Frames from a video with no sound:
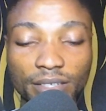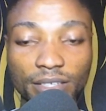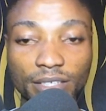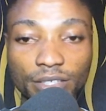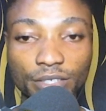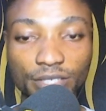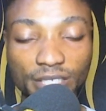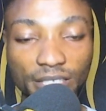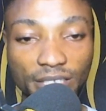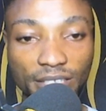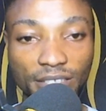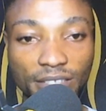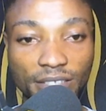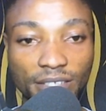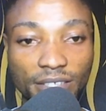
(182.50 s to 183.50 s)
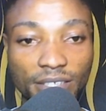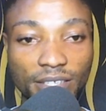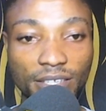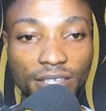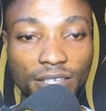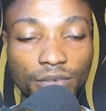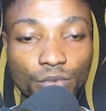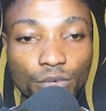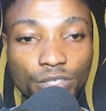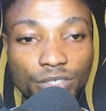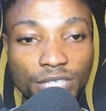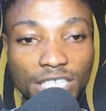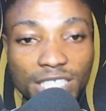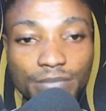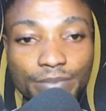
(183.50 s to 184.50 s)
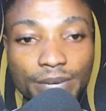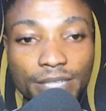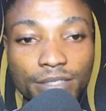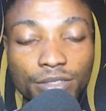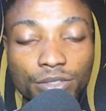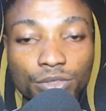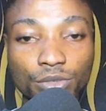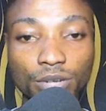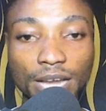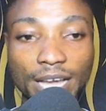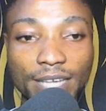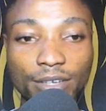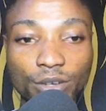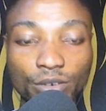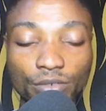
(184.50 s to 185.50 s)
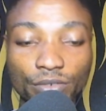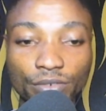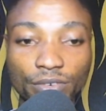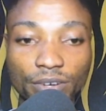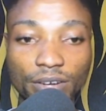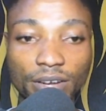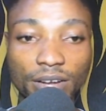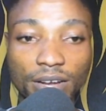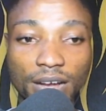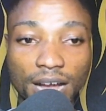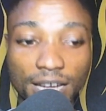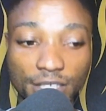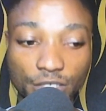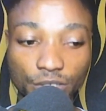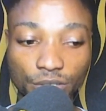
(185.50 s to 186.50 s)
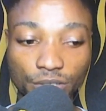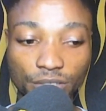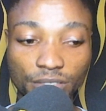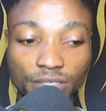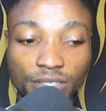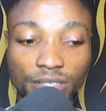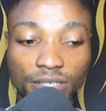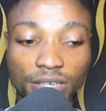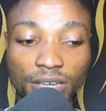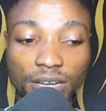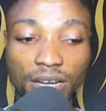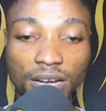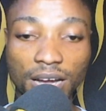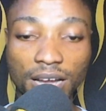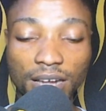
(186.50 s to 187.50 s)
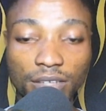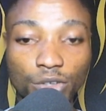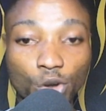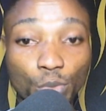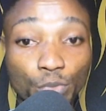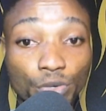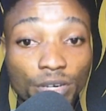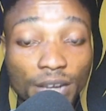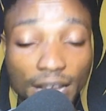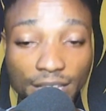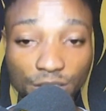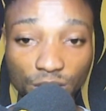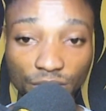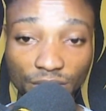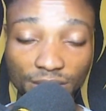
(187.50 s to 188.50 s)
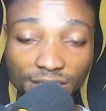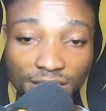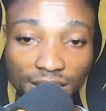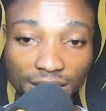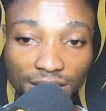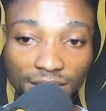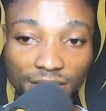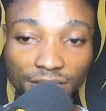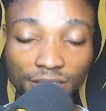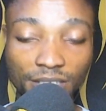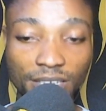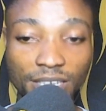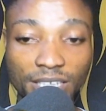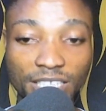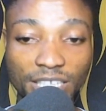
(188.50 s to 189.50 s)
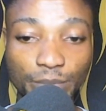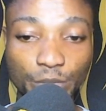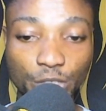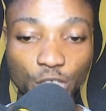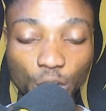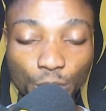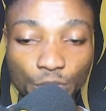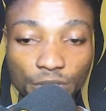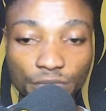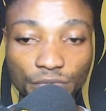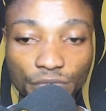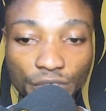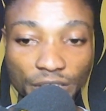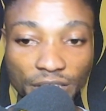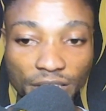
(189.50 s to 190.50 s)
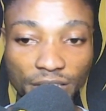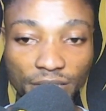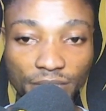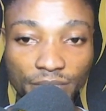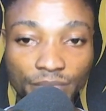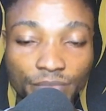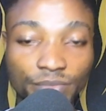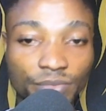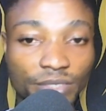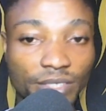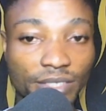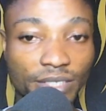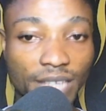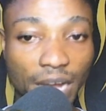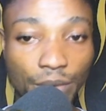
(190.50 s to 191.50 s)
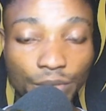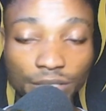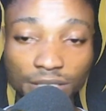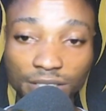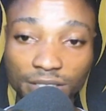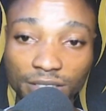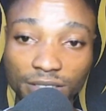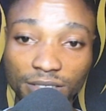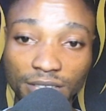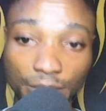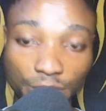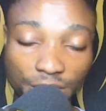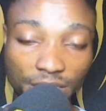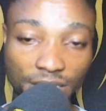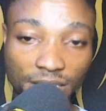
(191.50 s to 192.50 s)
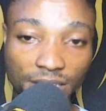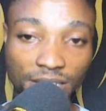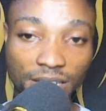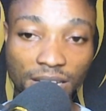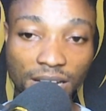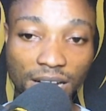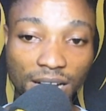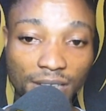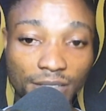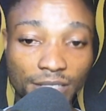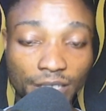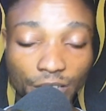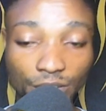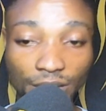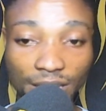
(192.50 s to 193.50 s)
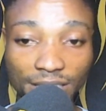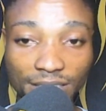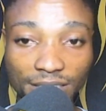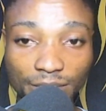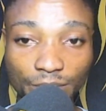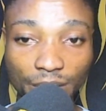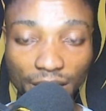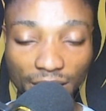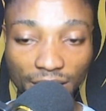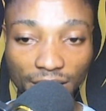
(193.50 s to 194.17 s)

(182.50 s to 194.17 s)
You see, with respect to line of actions and open lines of attack, the bishop is free, now is tempting and terrorizing black.